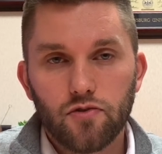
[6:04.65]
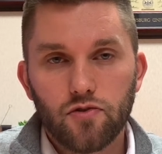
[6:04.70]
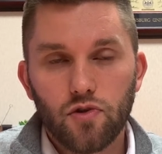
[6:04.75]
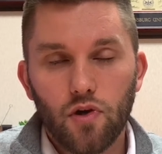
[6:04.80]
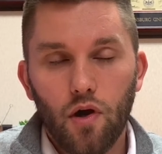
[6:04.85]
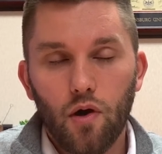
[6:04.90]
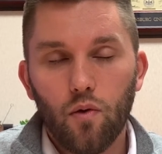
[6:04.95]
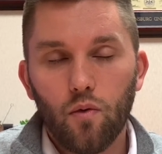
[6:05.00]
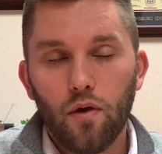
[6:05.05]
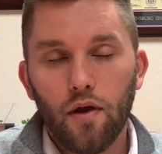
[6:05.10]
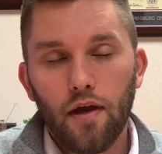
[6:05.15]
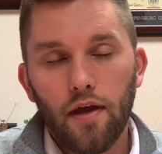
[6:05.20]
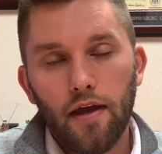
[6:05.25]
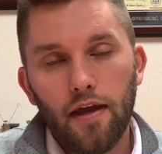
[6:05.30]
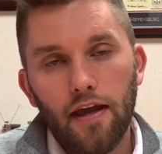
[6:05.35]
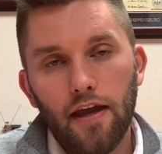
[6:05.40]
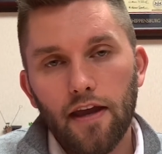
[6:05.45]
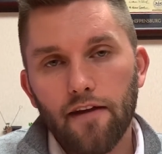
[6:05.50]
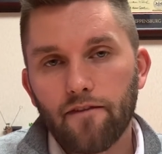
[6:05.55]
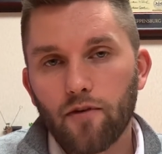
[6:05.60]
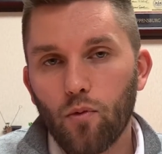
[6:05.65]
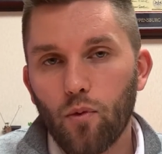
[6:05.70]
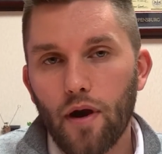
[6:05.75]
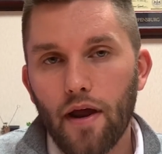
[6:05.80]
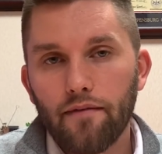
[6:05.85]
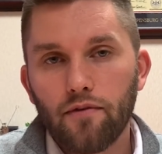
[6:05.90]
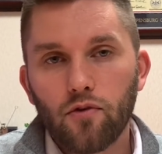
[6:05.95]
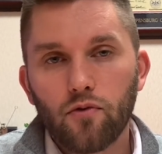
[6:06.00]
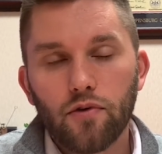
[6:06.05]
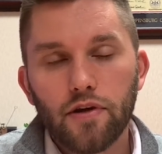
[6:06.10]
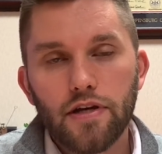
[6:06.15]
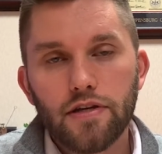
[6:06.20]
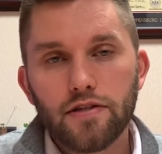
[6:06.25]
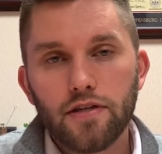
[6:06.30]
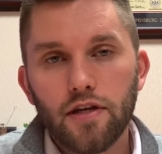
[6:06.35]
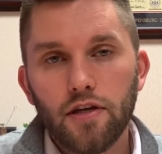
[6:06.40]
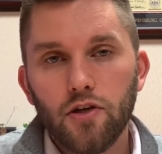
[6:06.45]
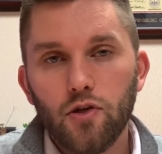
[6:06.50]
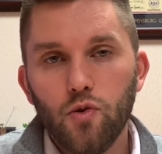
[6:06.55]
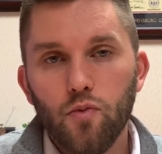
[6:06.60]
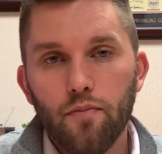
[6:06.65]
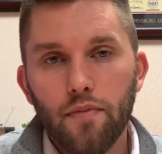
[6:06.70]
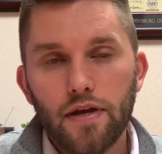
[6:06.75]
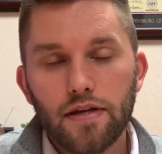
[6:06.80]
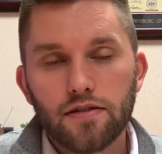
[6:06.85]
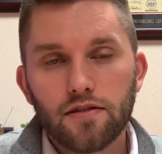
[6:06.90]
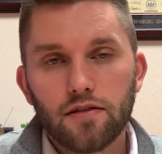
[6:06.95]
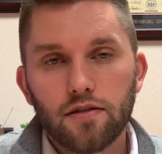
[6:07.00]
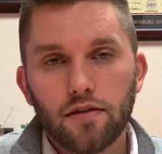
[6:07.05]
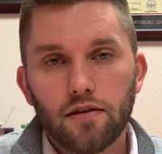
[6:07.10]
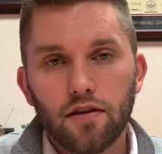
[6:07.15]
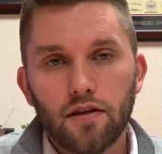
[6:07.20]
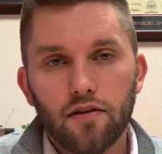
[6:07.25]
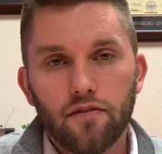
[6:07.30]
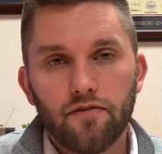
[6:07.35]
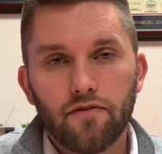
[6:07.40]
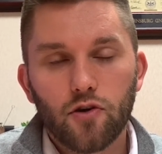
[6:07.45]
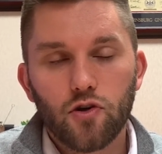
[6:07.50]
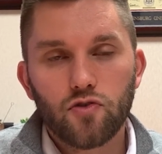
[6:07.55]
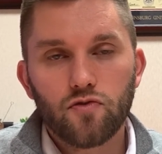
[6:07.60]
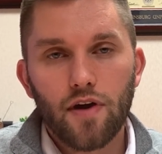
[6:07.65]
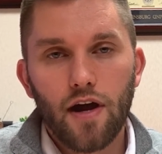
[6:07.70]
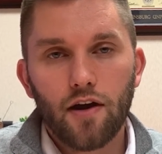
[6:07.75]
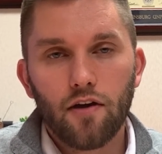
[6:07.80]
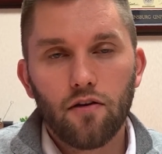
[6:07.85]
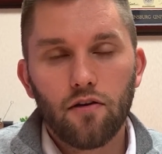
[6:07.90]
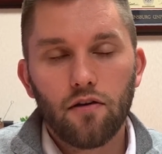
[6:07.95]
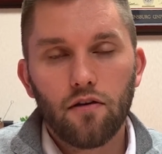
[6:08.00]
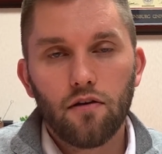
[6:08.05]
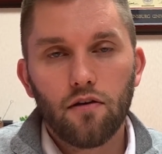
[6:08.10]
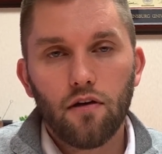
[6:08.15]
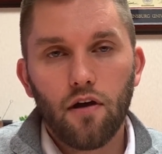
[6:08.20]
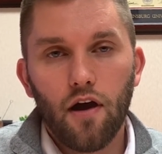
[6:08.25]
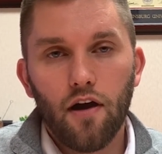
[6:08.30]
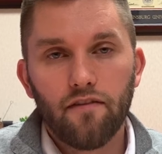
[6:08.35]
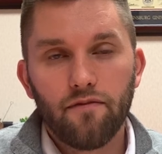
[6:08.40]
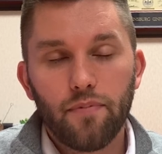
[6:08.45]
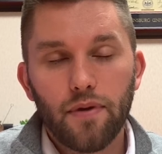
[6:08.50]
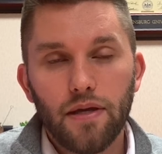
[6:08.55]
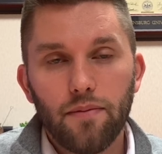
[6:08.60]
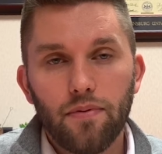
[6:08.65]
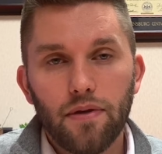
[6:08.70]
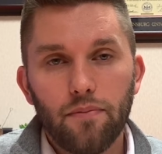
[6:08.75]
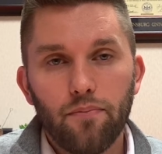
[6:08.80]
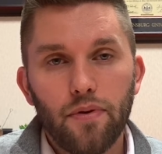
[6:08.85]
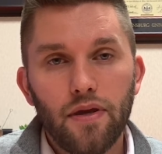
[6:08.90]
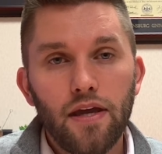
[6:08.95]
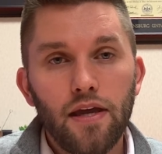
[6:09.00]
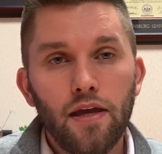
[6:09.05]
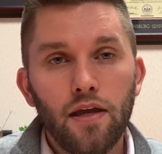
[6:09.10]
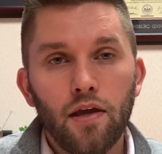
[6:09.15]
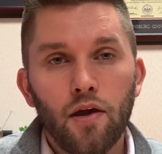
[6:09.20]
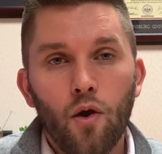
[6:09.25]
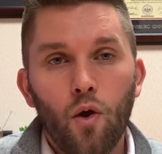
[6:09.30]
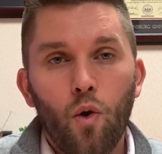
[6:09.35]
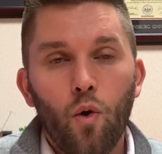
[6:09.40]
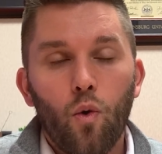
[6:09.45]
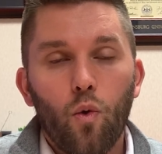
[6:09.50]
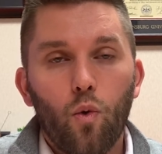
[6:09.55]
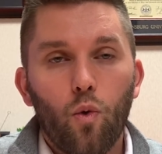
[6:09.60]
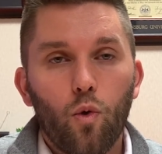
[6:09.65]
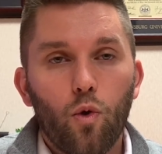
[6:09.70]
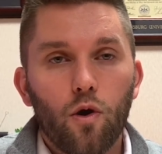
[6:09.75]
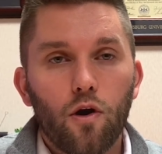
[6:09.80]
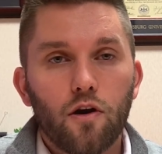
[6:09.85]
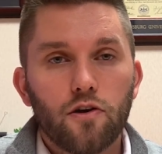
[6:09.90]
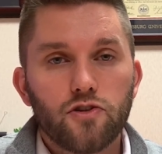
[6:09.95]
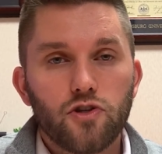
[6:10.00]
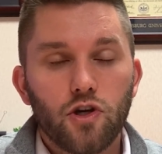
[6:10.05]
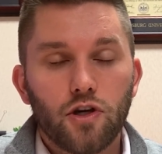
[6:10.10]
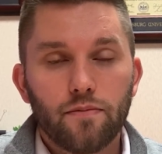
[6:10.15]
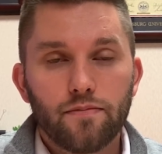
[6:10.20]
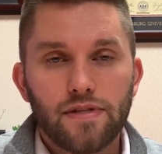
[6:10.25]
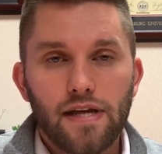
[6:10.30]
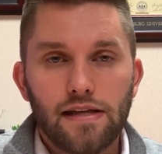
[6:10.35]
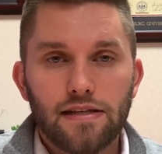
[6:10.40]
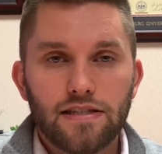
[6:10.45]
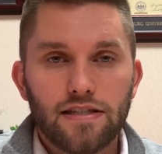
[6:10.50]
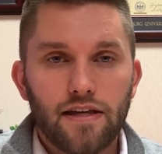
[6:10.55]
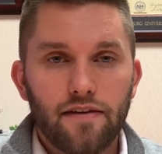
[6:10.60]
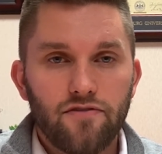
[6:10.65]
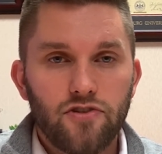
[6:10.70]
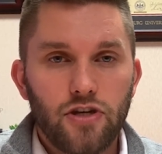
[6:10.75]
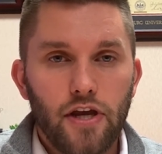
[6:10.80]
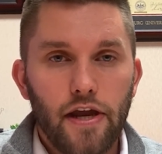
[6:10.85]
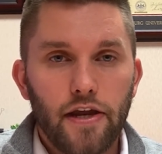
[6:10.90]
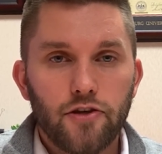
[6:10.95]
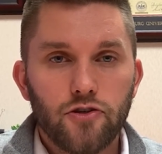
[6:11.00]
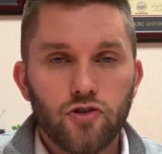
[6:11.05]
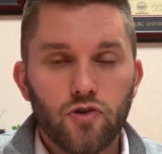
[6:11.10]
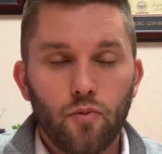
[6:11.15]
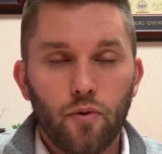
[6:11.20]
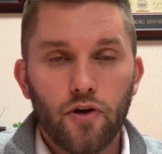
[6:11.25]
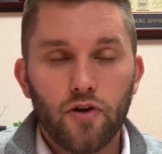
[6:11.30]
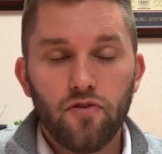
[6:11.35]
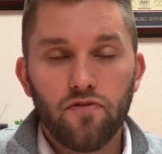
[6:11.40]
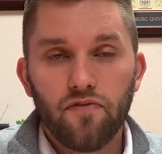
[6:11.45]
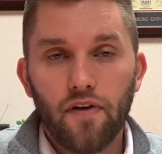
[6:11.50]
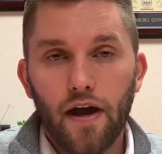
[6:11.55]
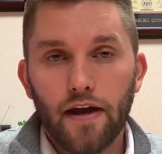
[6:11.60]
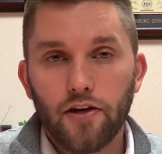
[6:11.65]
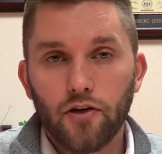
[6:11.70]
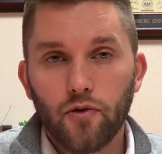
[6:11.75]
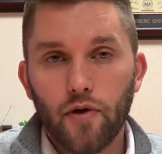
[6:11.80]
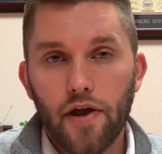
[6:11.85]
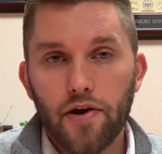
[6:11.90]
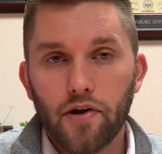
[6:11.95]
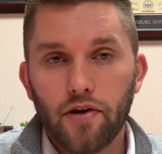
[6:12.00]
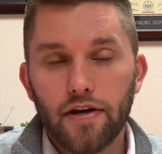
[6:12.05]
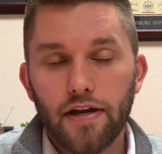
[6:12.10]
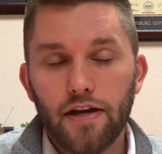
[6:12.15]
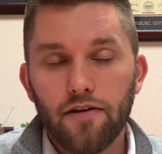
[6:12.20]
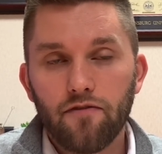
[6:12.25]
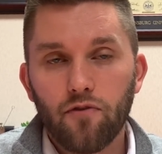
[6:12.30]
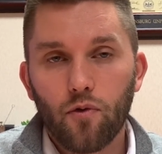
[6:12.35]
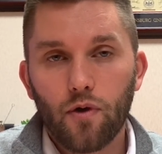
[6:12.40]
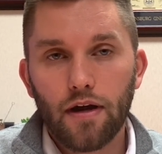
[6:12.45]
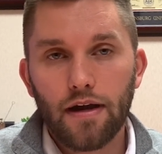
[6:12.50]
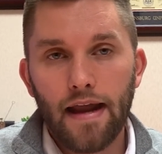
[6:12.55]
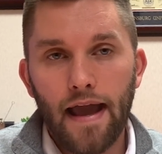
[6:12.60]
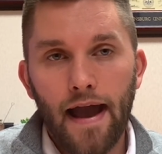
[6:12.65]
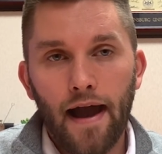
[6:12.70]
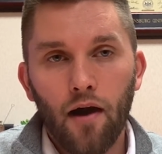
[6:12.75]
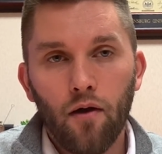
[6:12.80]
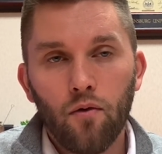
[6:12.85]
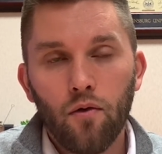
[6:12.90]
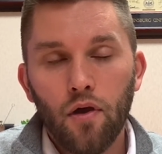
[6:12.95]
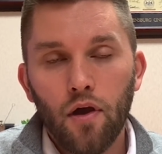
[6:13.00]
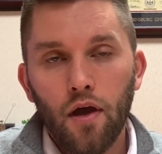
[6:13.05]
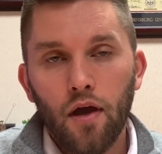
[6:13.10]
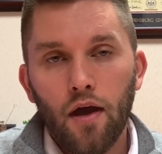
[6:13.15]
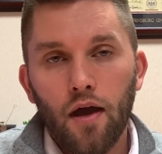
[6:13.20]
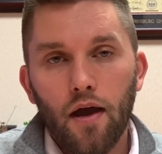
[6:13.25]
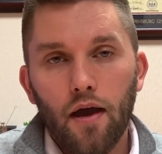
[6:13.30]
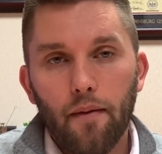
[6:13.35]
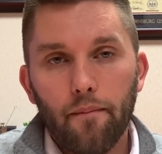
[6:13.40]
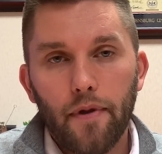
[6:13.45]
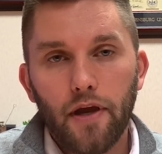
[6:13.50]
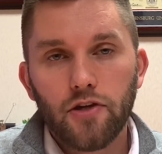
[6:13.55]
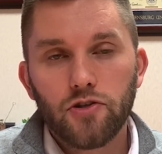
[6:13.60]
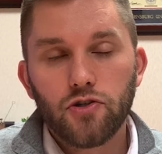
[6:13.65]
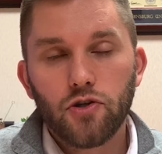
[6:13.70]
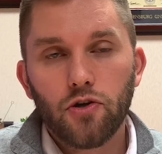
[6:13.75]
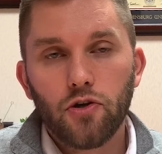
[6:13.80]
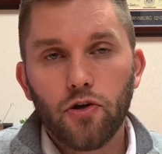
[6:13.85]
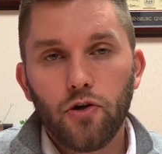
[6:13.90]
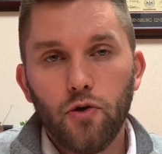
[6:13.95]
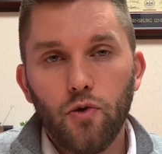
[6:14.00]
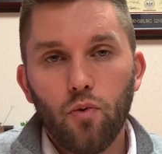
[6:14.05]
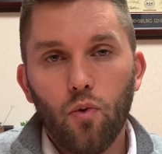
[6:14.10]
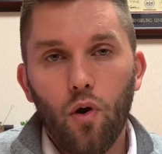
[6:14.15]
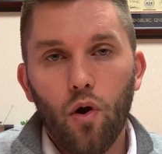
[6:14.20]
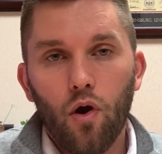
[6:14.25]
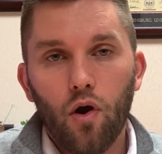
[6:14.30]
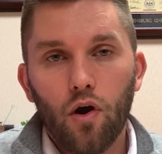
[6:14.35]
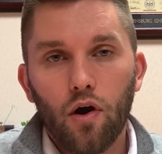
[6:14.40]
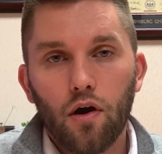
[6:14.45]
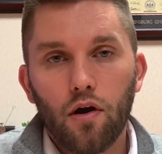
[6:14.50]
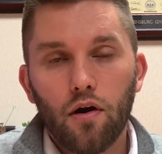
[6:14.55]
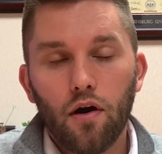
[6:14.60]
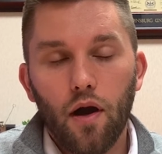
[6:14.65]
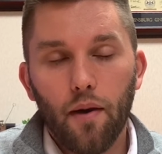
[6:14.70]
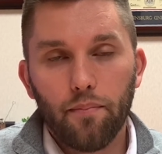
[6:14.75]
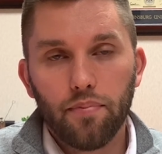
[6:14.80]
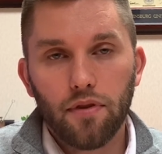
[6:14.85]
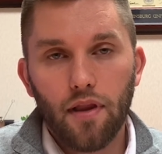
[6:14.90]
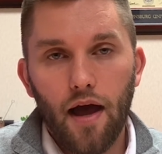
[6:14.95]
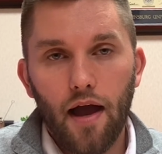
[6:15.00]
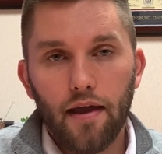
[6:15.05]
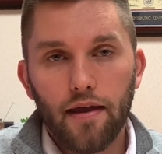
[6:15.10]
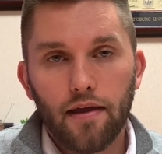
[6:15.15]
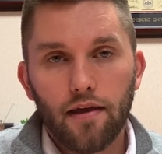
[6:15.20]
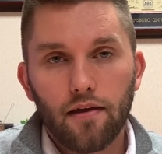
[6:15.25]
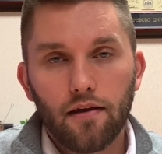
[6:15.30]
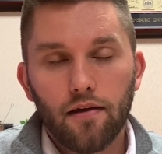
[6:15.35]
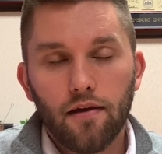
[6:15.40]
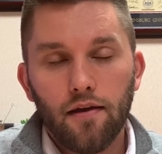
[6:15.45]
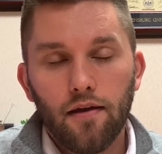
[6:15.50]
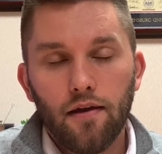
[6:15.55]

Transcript: So if for whatever reason you missed the first round of PPP or circumstances have changed to where you find a greater need for it now, make sure you are applying.